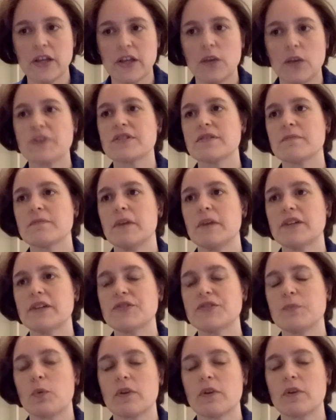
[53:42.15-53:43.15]
which is
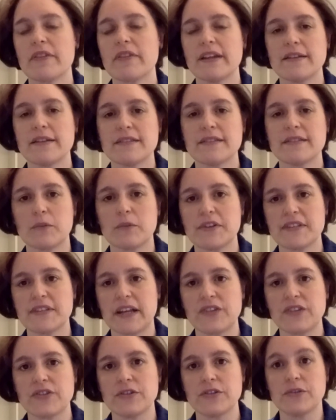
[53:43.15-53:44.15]
much more than the summary
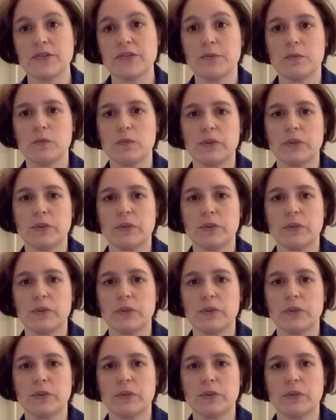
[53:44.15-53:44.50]
section you